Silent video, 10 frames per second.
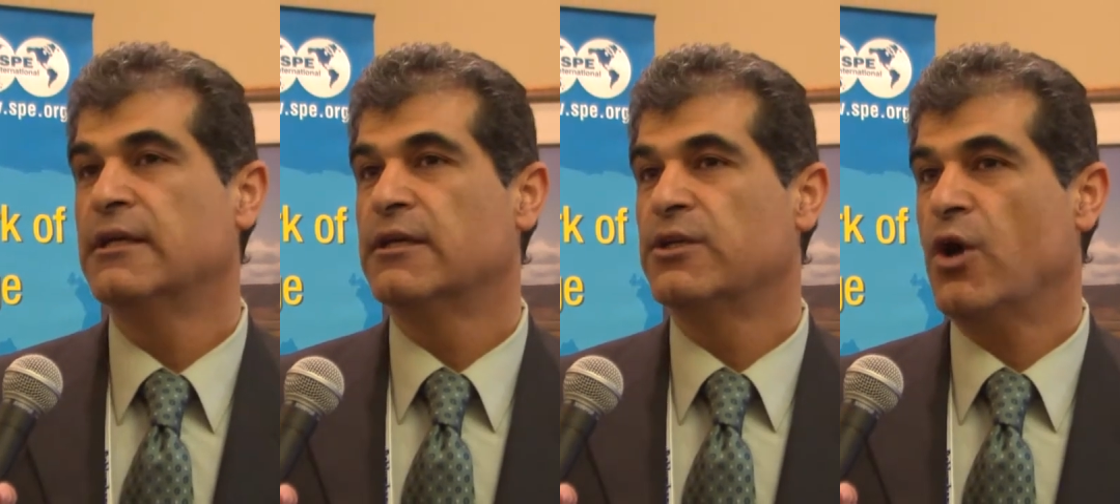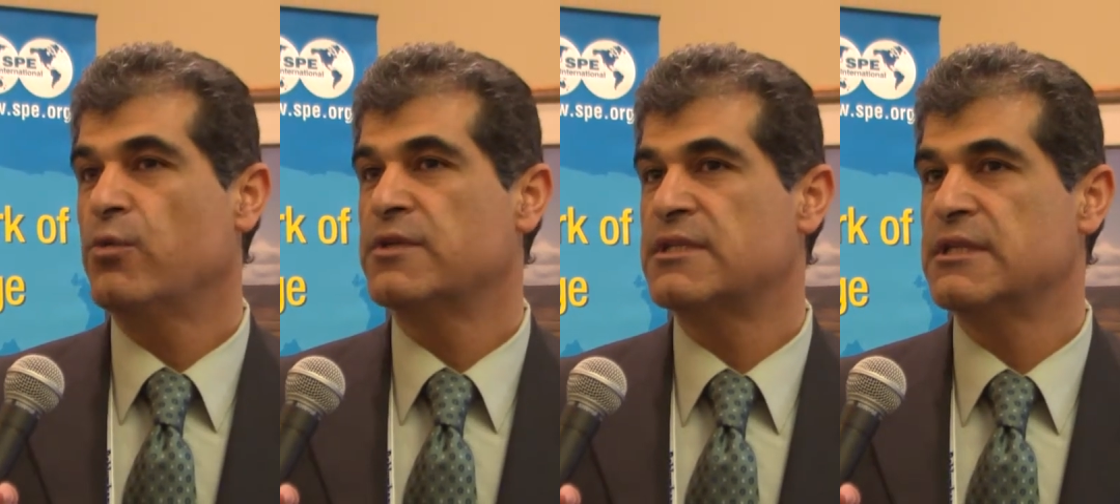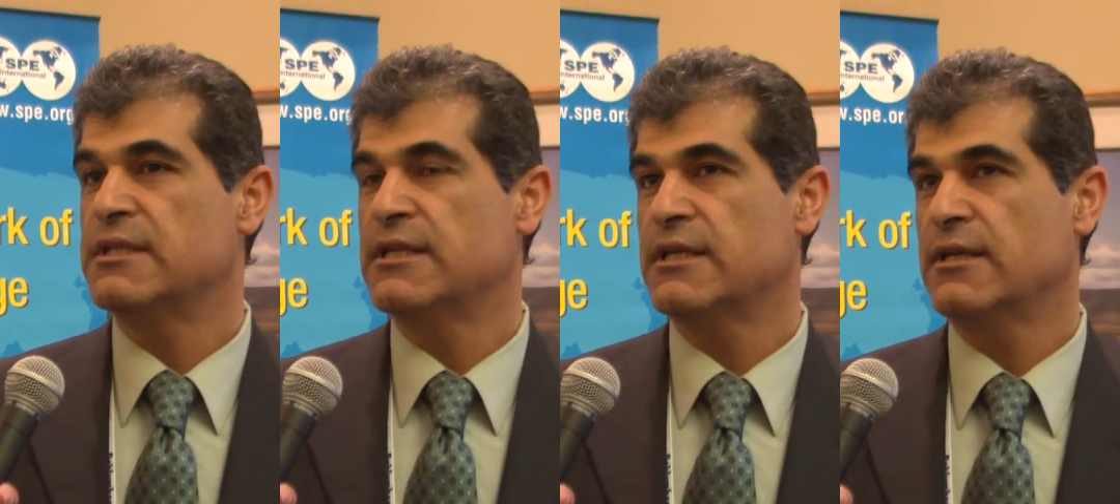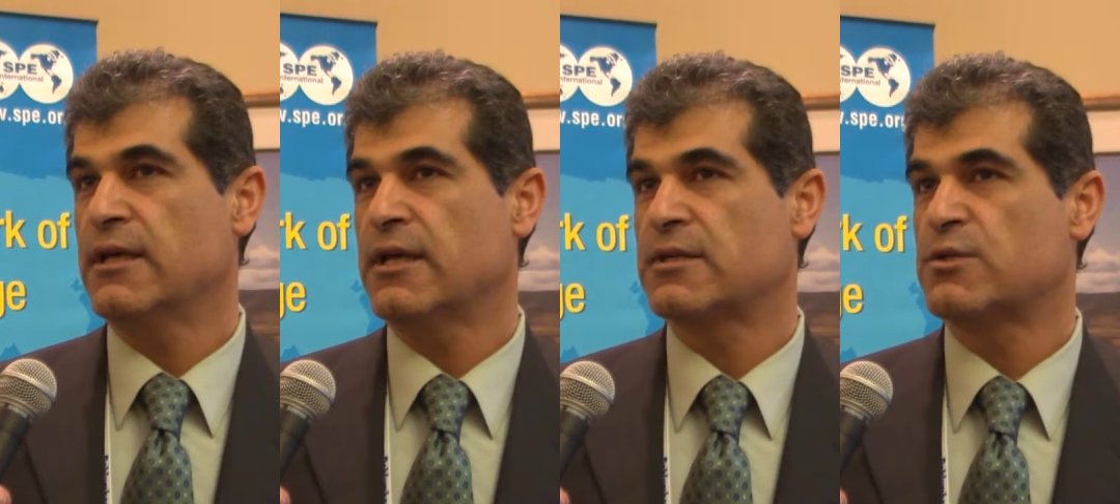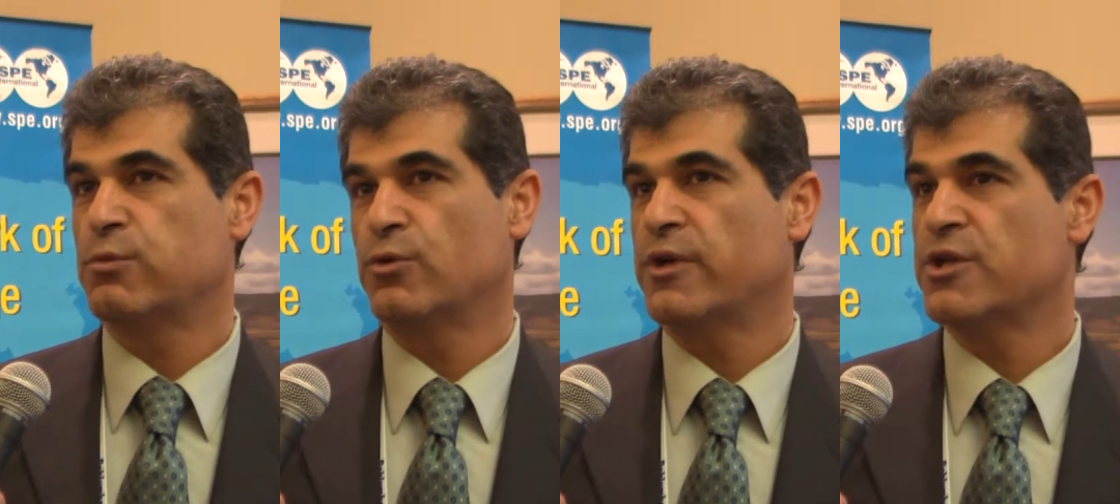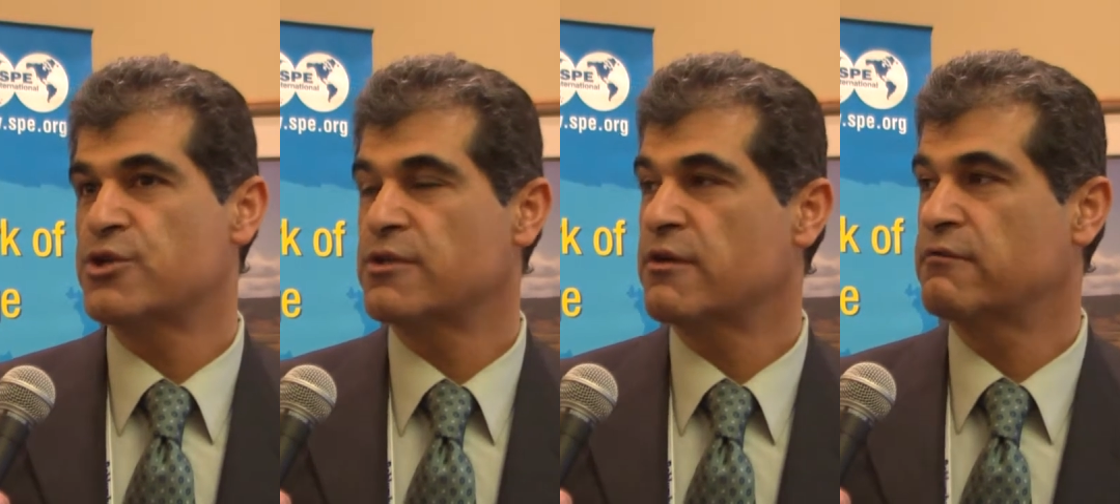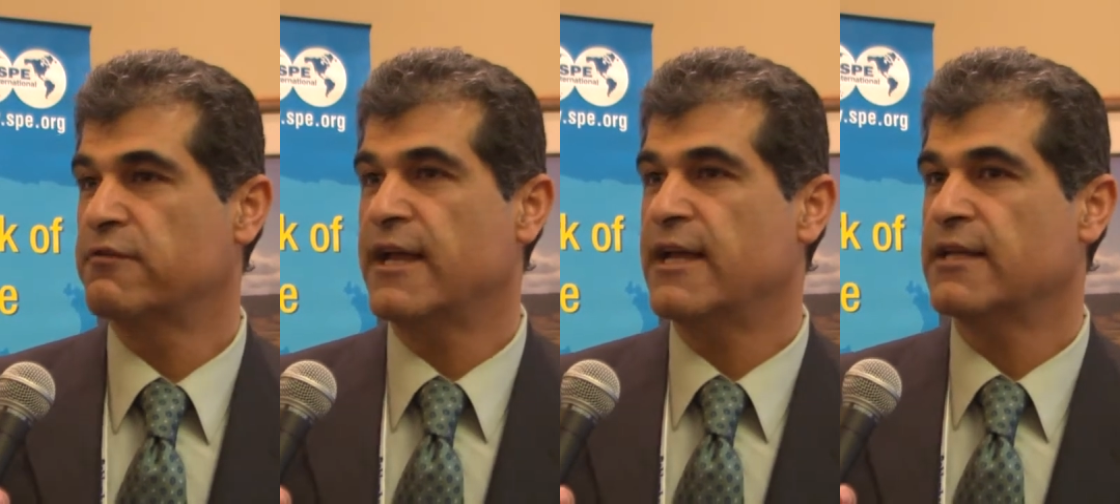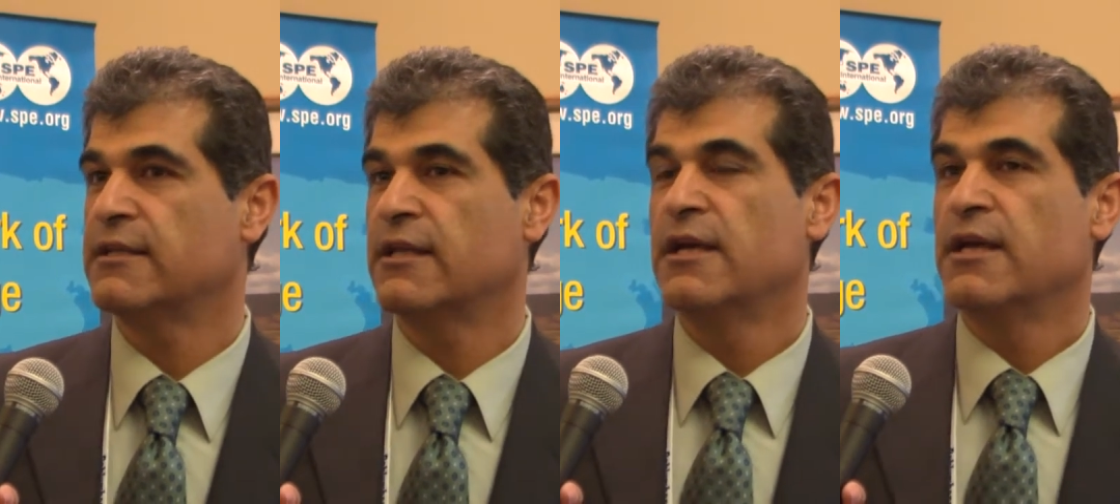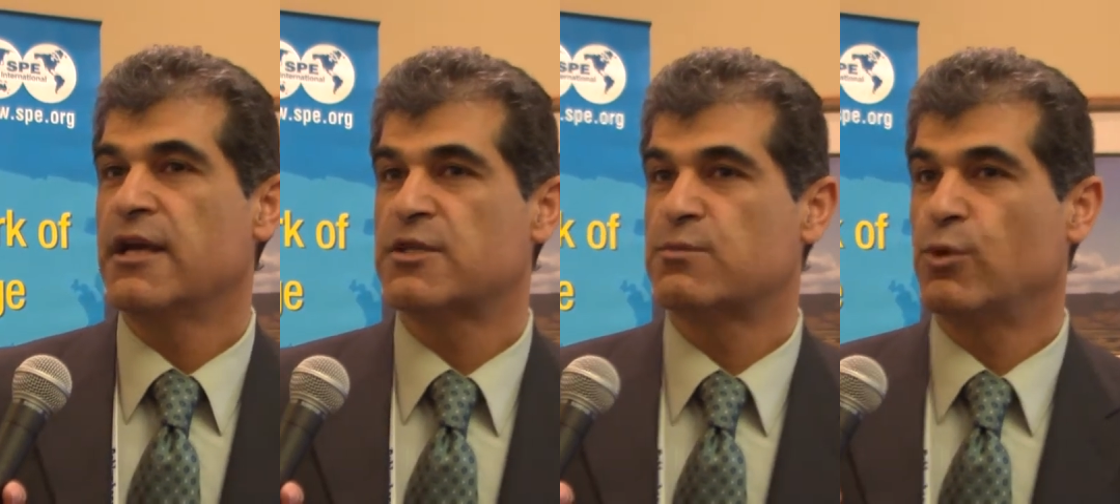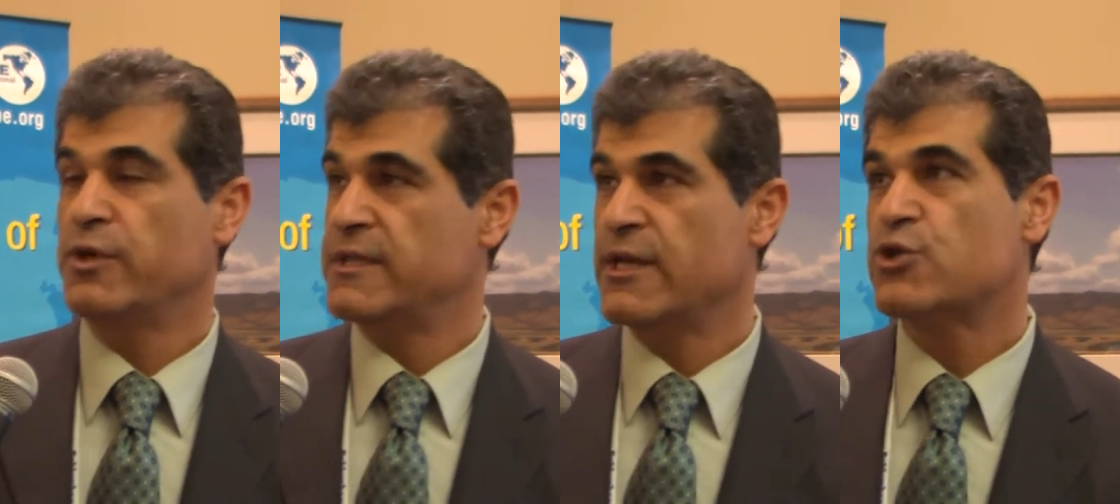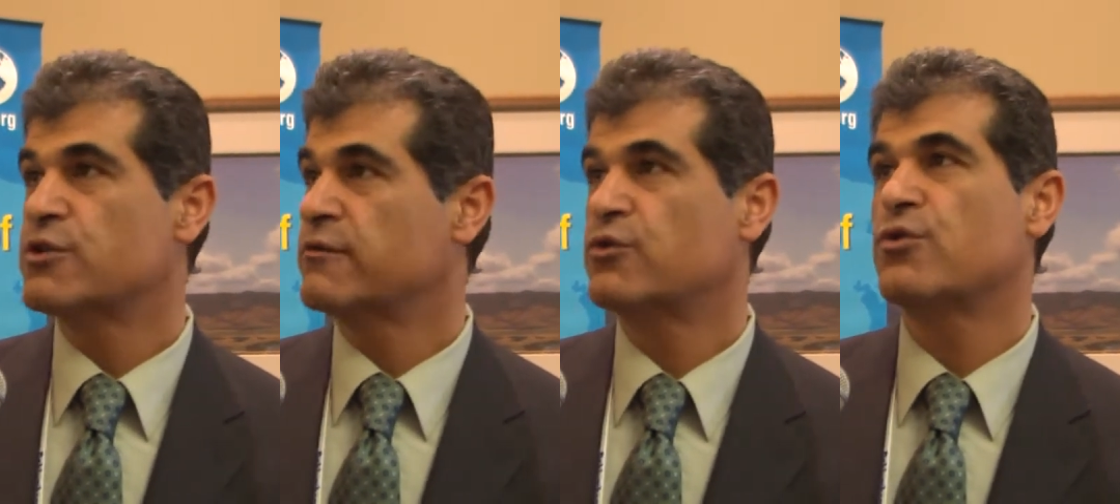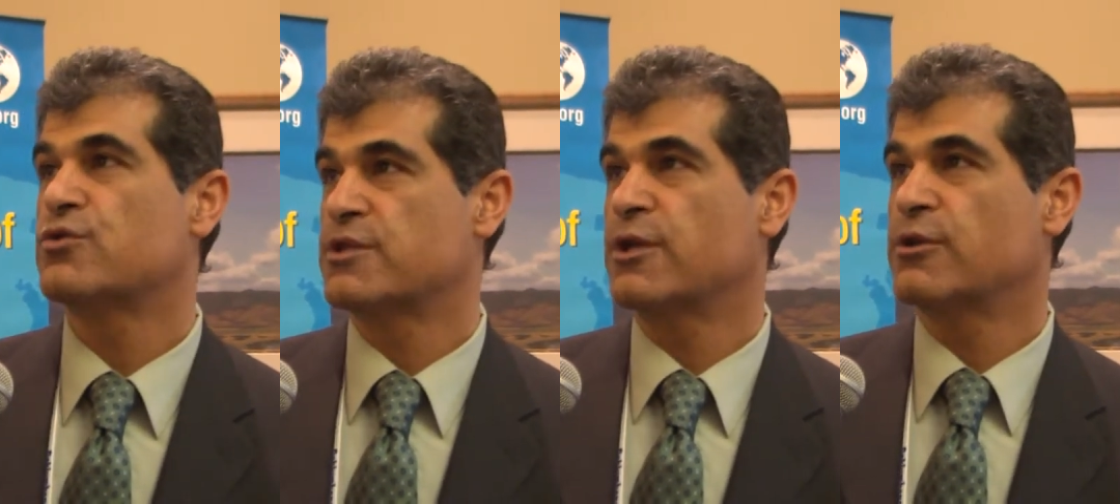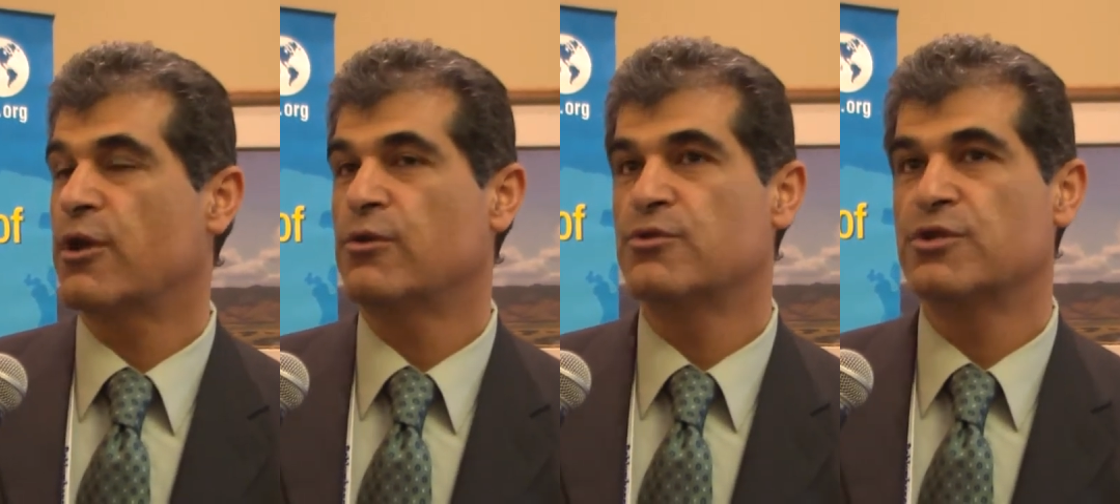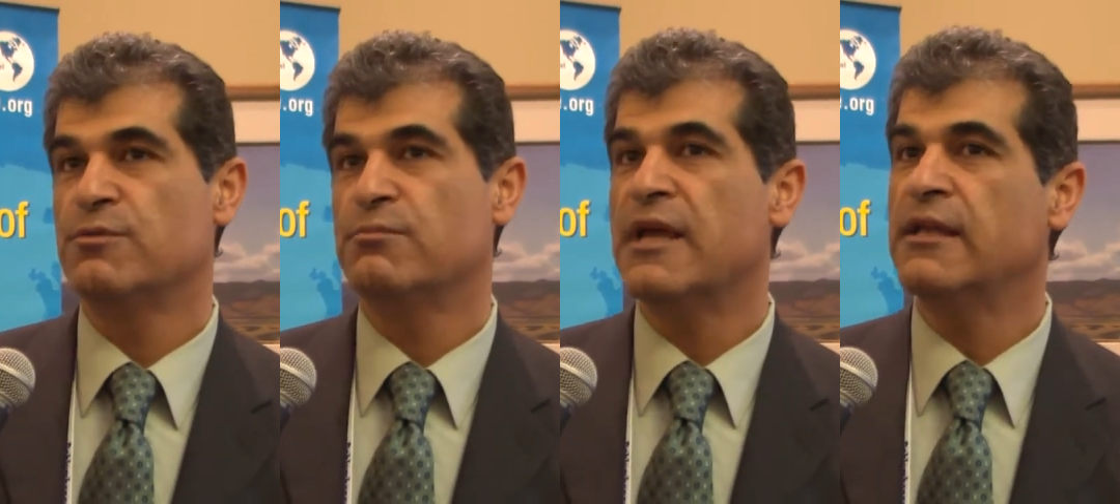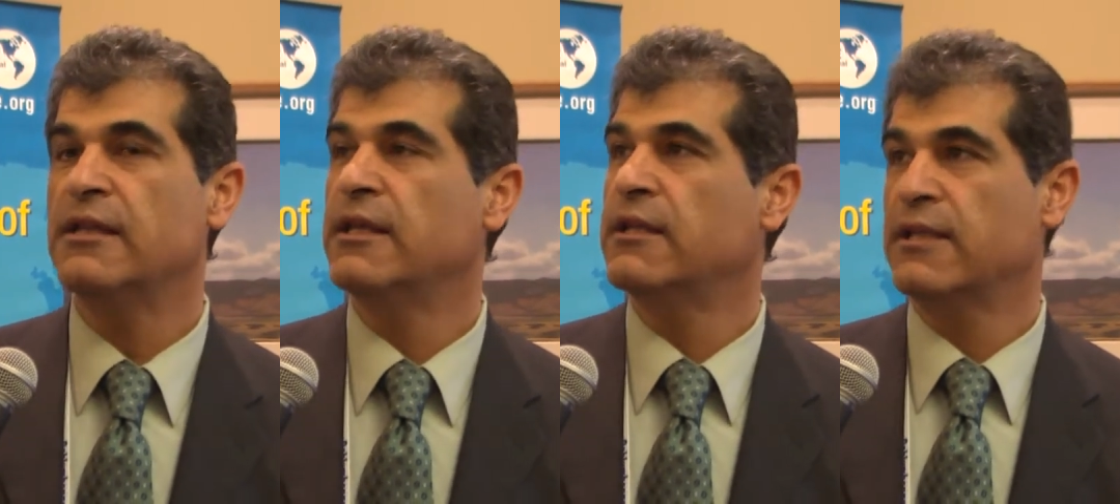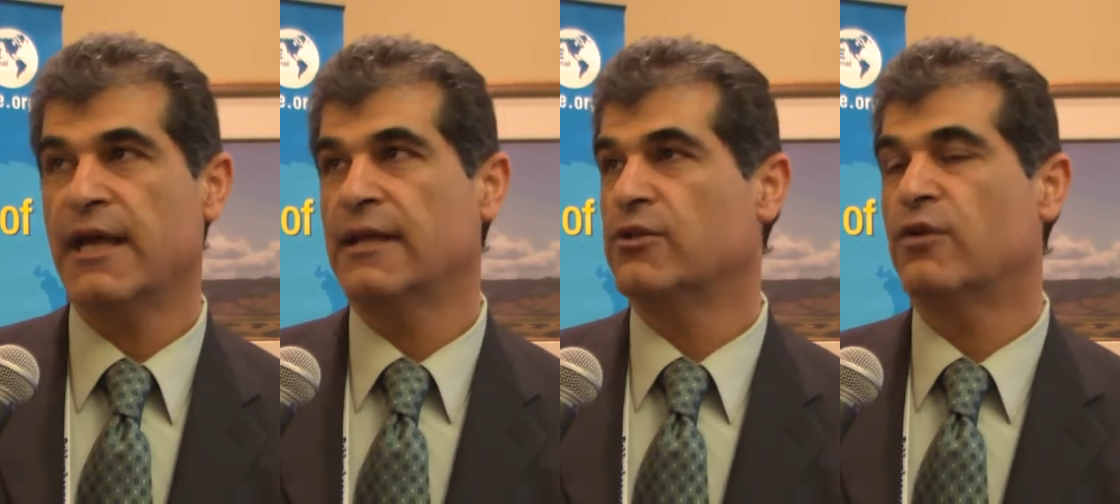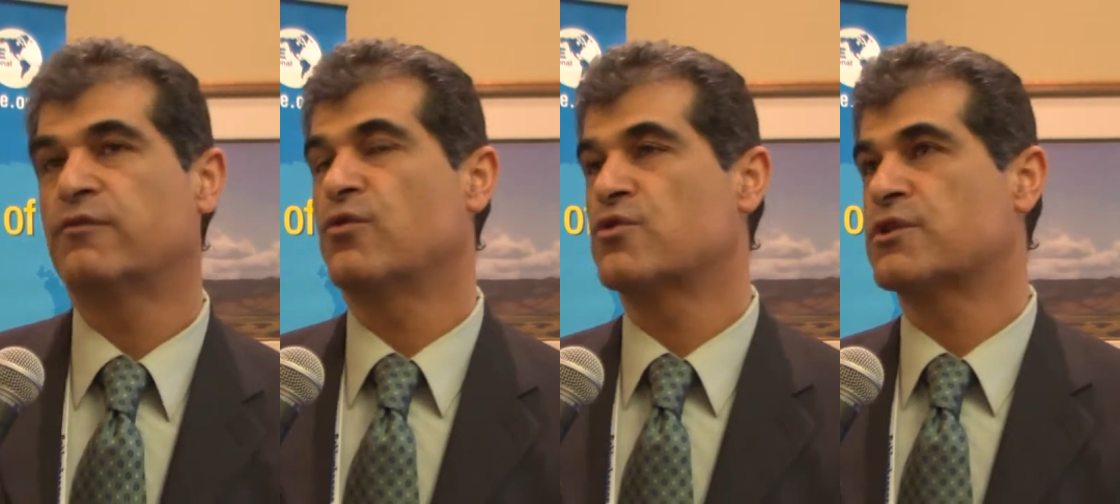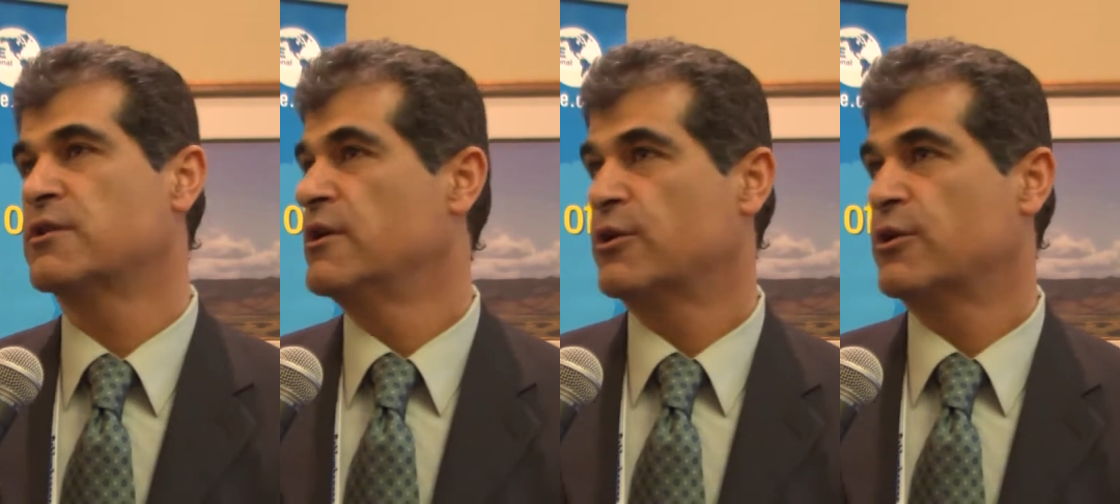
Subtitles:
now we see the exploration of and exploitation of those technology, mainly in Canada, of course,